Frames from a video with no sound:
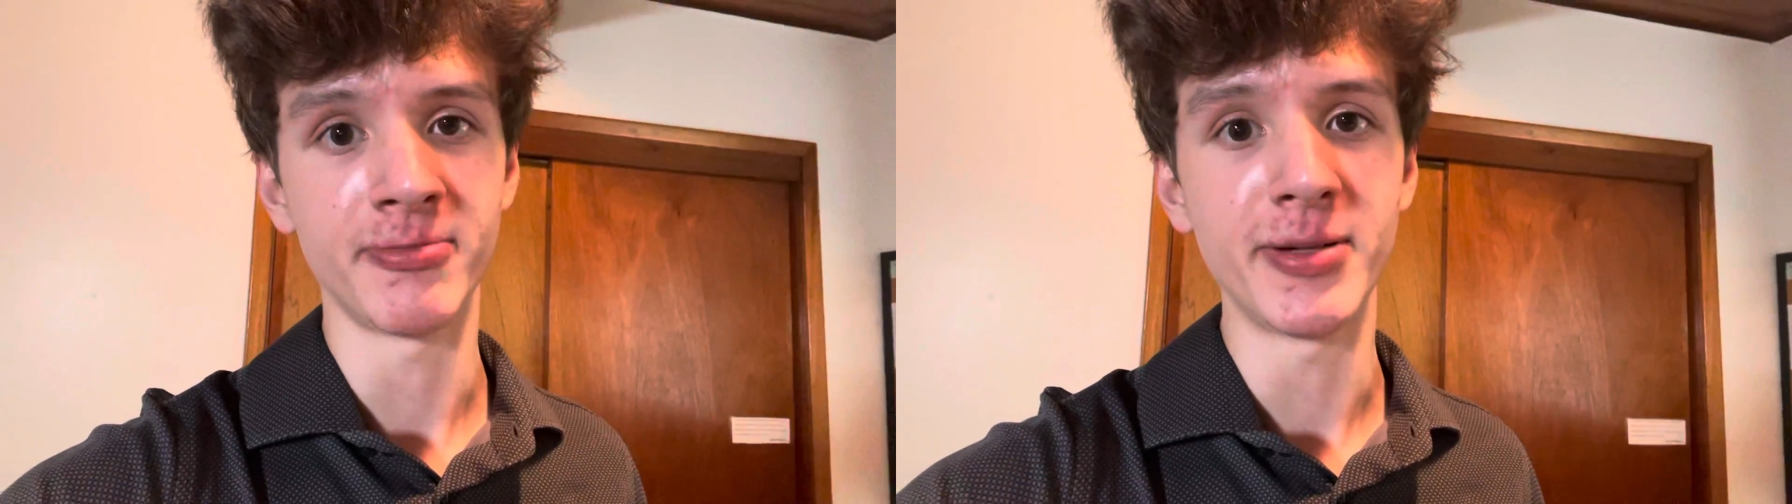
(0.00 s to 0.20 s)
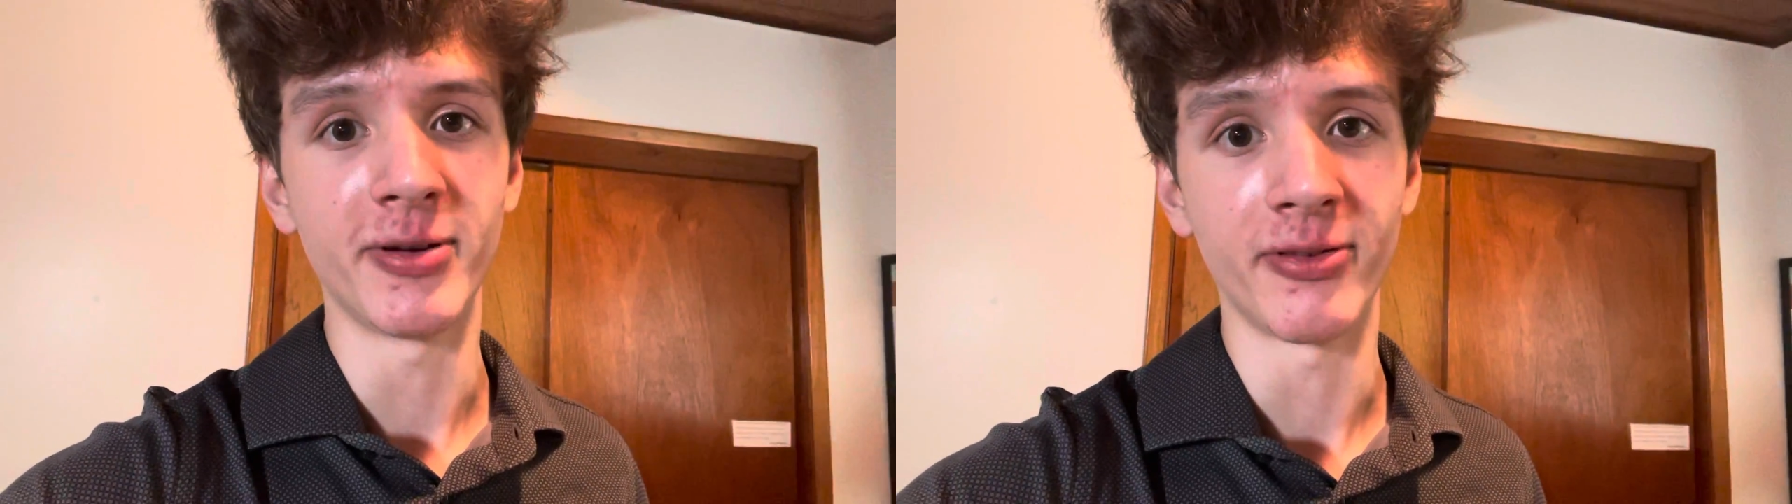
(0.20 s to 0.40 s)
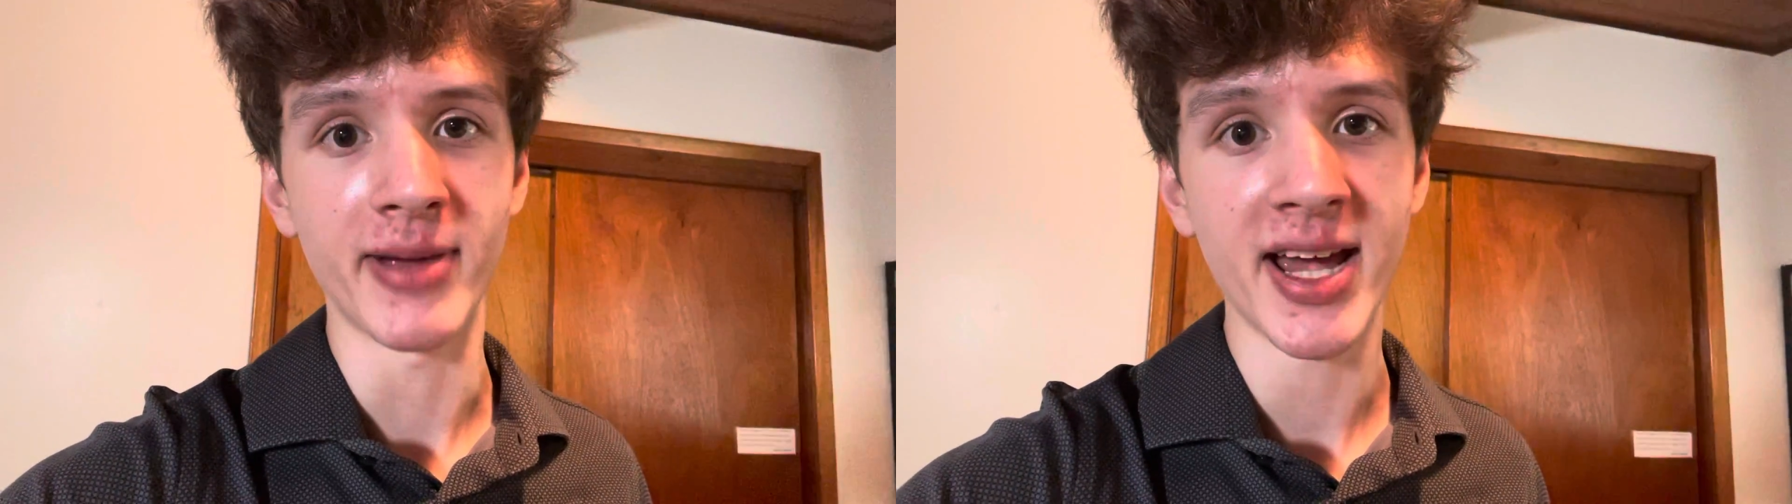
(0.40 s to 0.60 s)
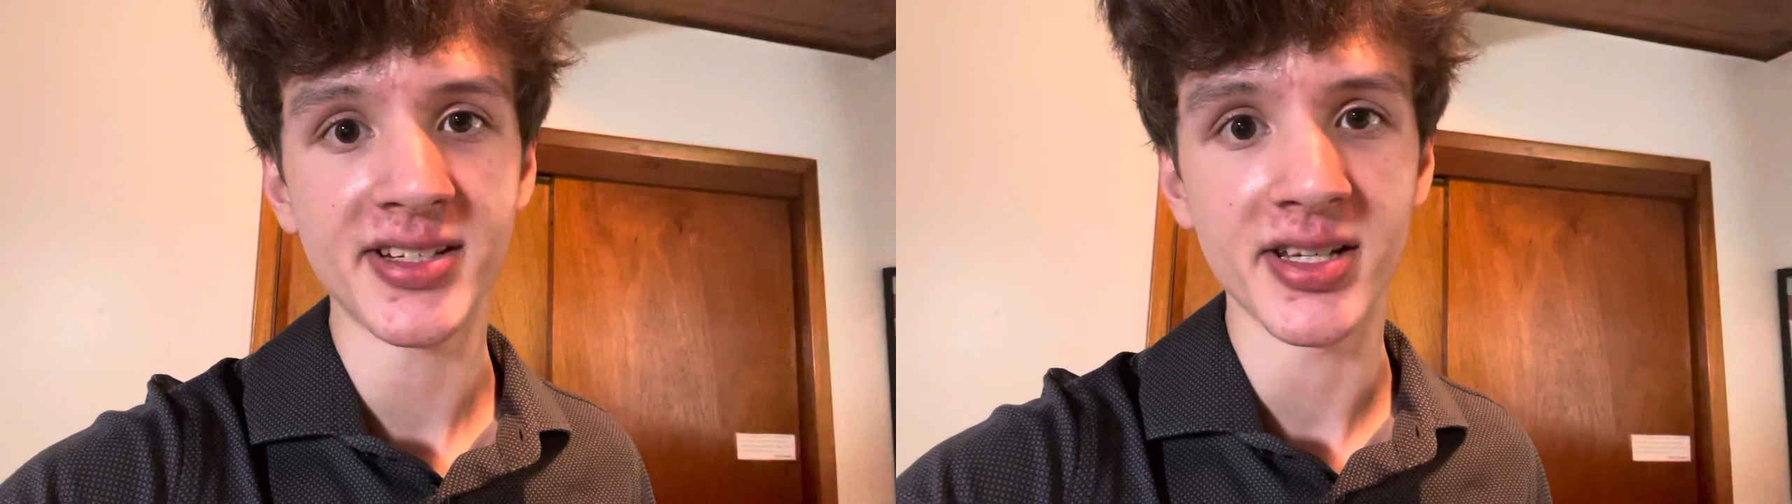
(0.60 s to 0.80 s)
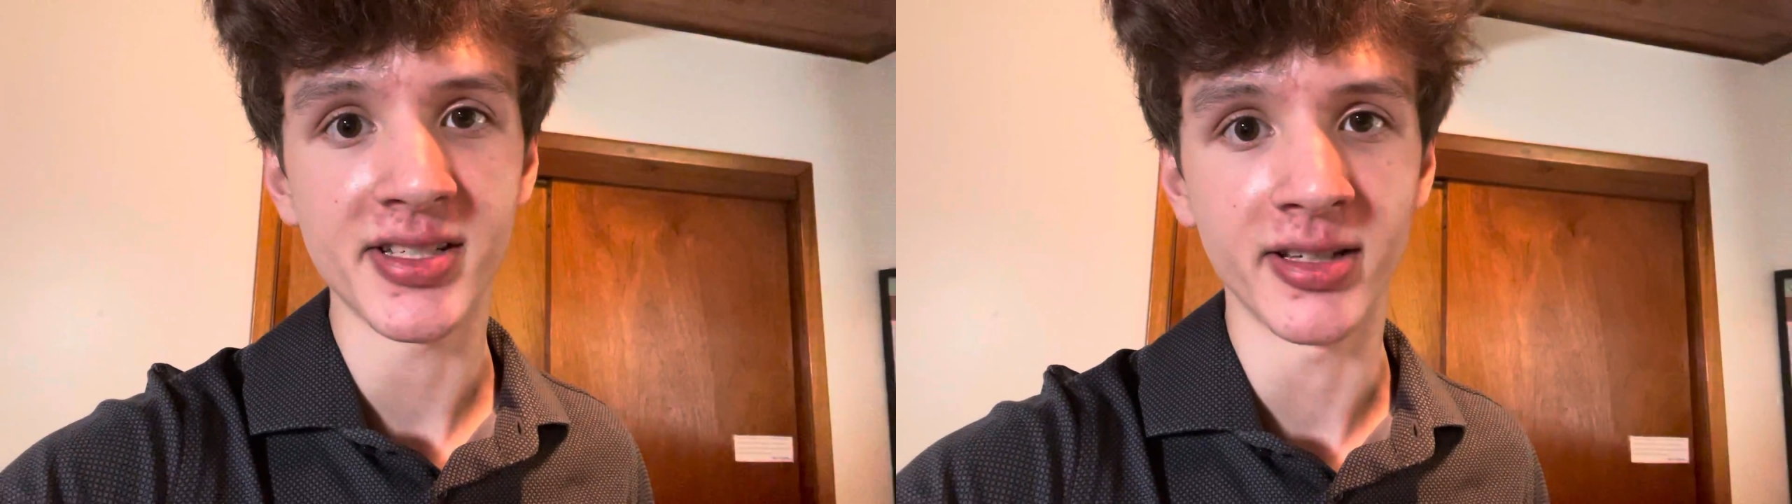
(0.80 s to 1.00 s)
people from
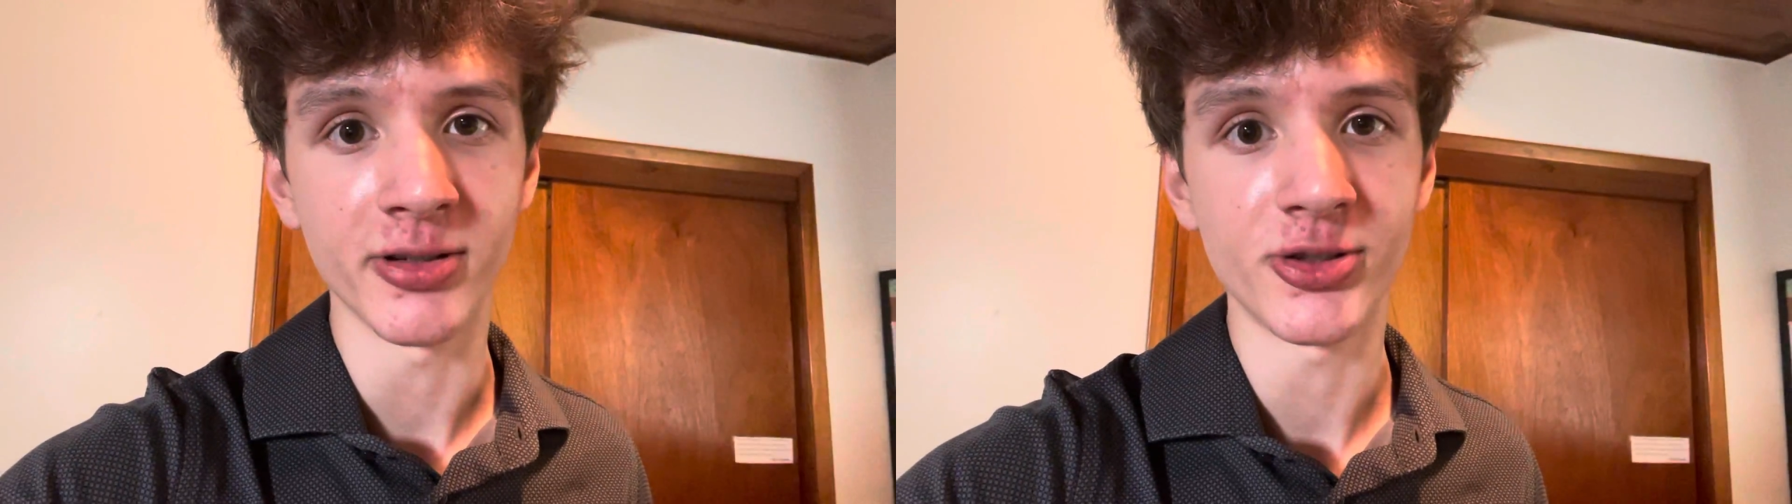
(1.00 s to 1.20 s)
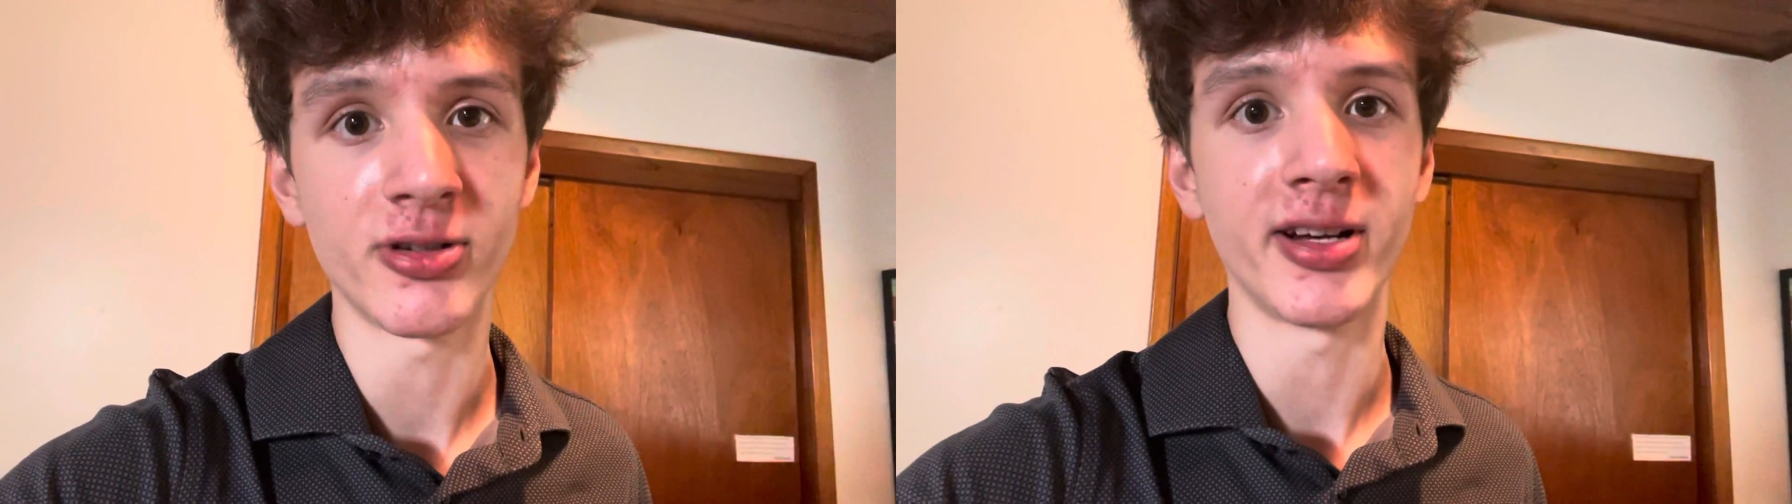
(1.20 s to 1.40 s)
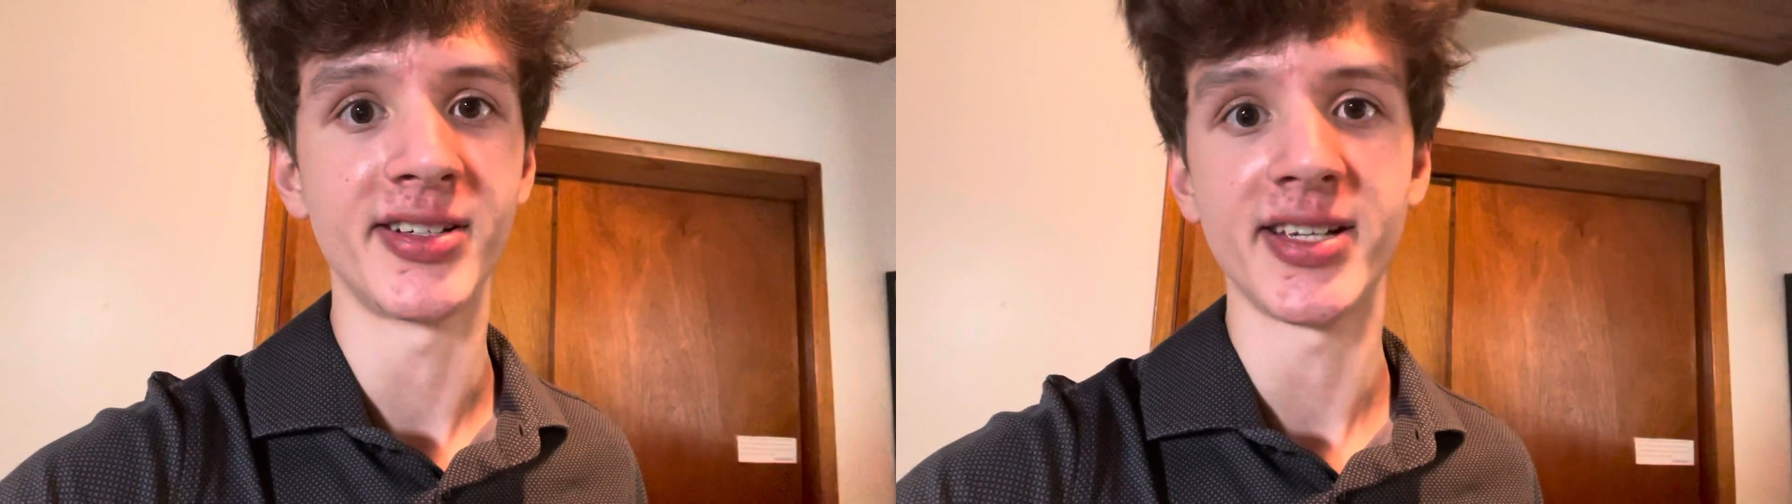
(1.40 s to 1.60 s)
accessing those drugs,